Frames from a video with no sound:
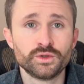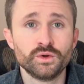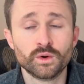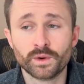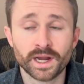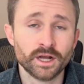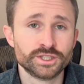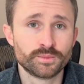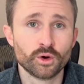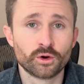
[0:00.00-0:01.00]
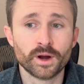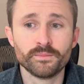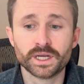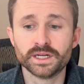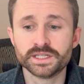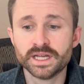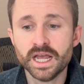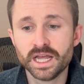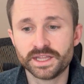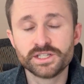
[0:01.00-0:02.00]
to a radiology program because
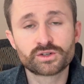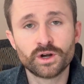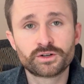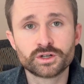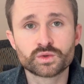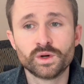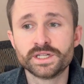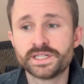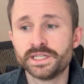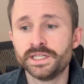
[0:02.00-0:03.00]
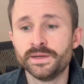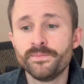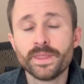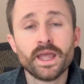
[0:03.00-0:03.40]
these directors want to see